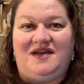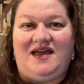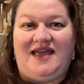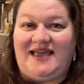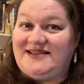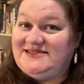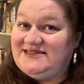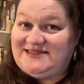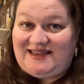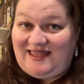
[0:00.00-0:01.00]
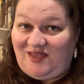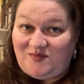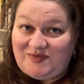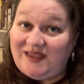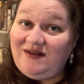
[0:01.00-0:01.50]
I guess is going to
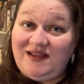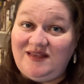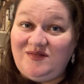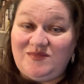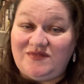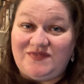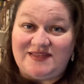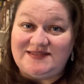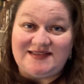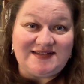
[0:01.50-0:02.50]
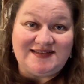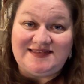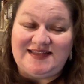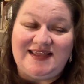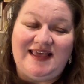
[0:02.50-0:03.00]
help cure him of the sickness
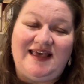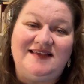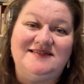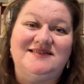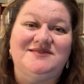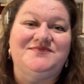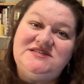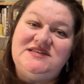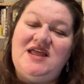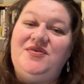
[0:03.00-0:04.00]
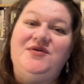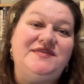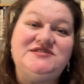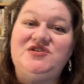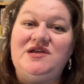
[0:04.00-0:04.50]
that he has. Now, throughout
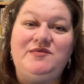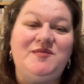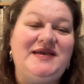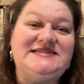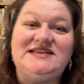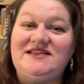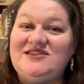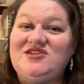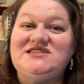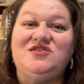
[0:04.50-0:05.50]
the story, we're basically just